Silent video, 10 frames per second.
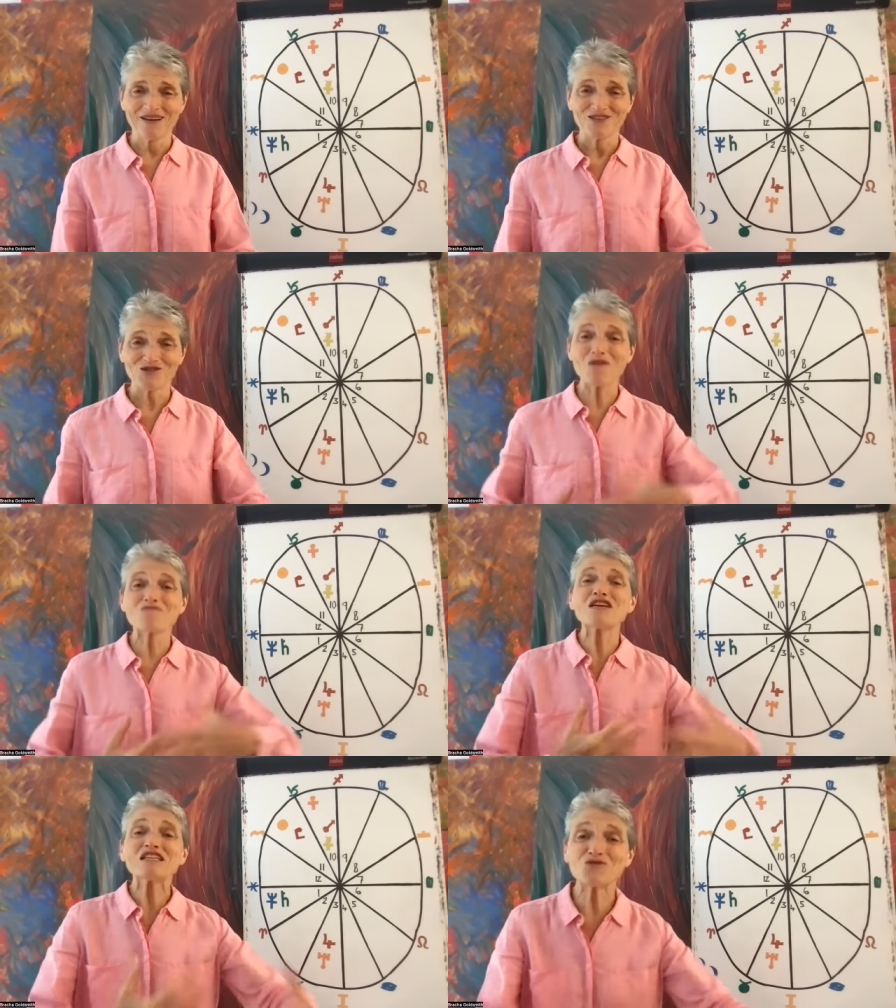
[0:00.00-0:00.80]
So I'm
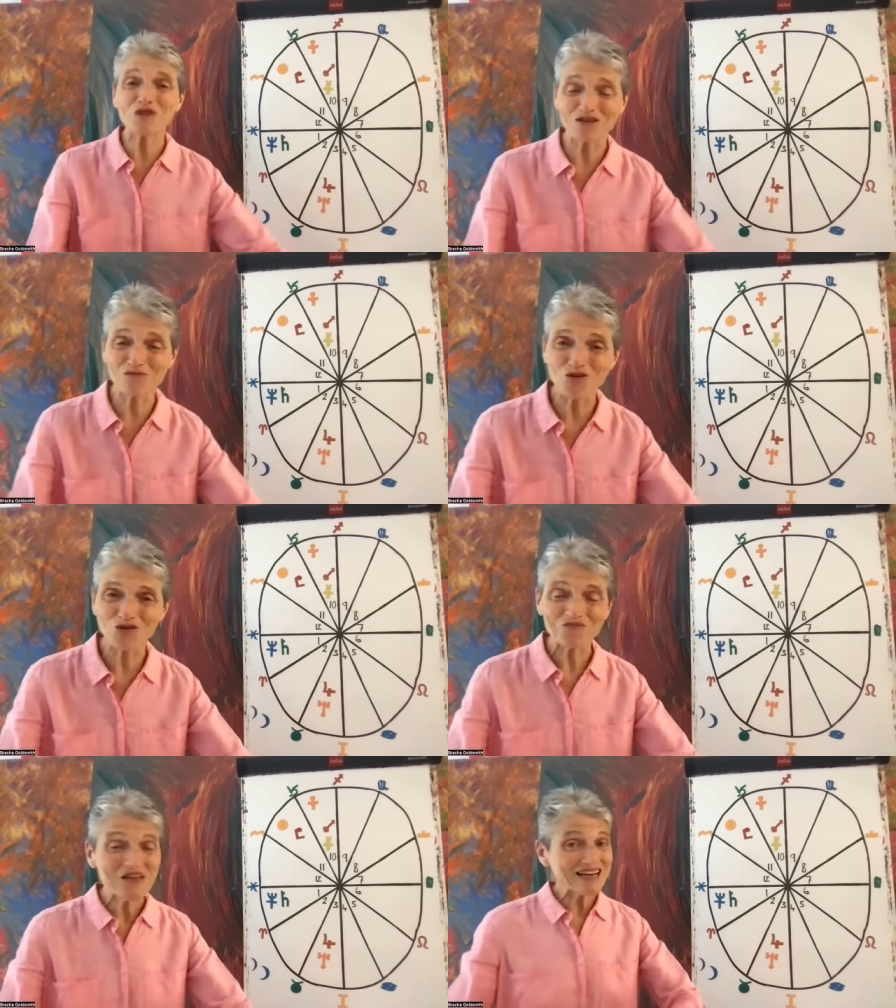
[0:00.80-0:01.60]
redoing them
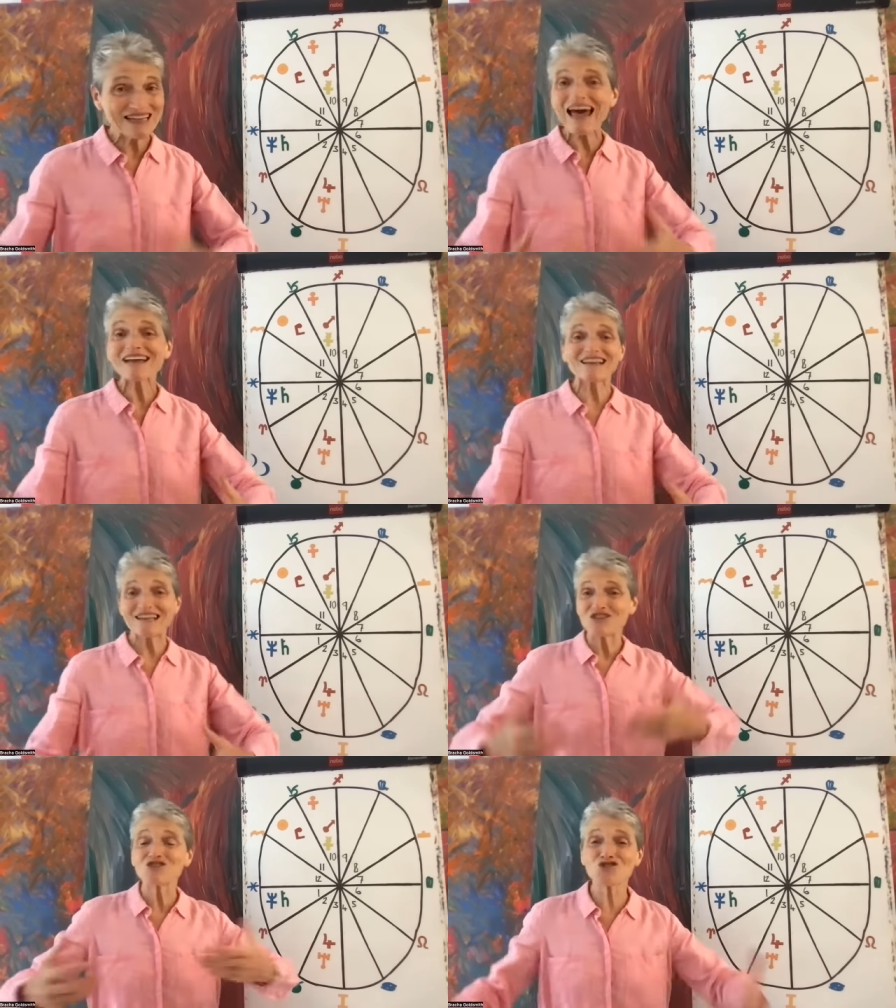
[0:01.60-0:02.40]
all,
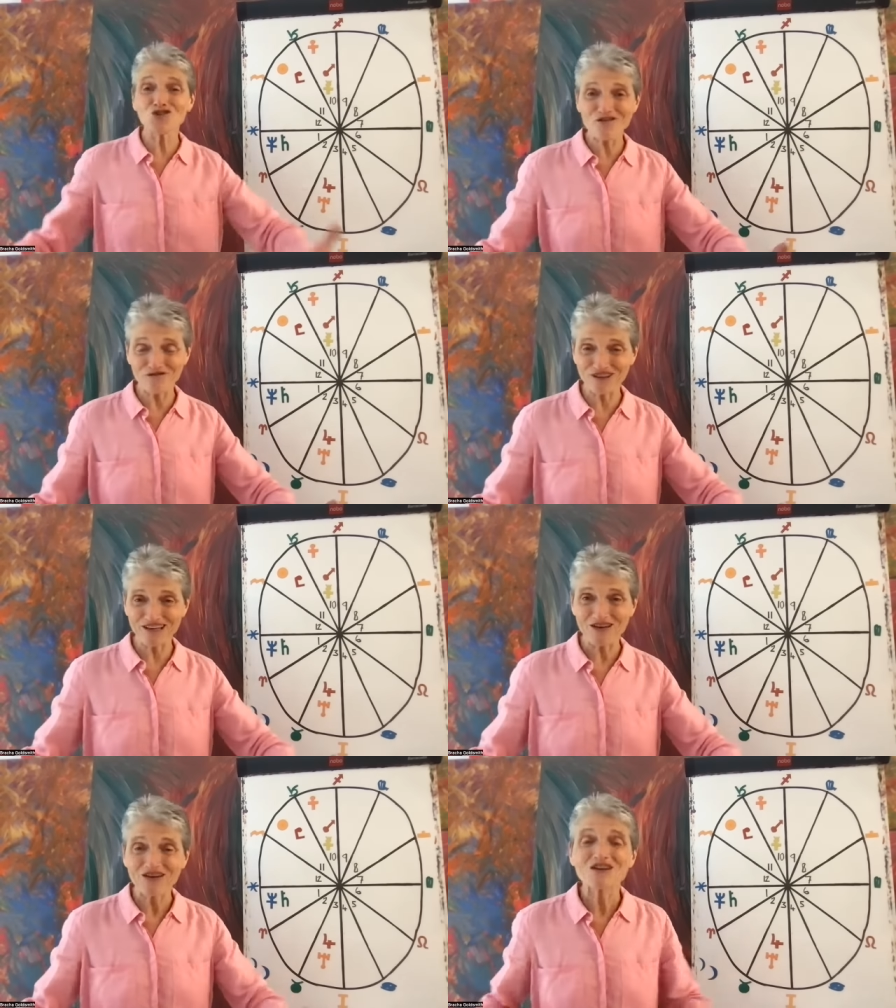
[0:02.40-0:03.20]
gladly, joyfully,